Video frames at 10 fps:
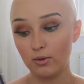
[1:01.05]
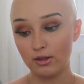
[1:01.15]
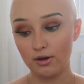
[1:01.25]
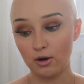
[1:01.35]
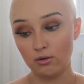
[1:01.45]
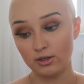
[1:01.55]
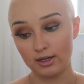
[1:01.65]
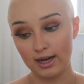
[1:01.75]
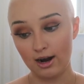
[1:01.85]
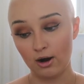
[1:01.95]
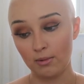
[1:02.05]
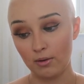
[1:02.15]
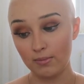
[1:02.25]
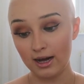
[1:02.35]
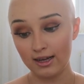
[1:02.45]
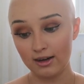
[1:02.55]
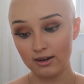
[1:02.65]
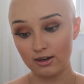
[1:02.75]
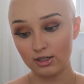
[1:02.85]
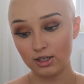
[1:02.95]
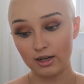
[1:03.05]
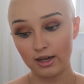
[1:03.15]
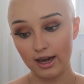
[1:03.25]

with a golden caramel balayage,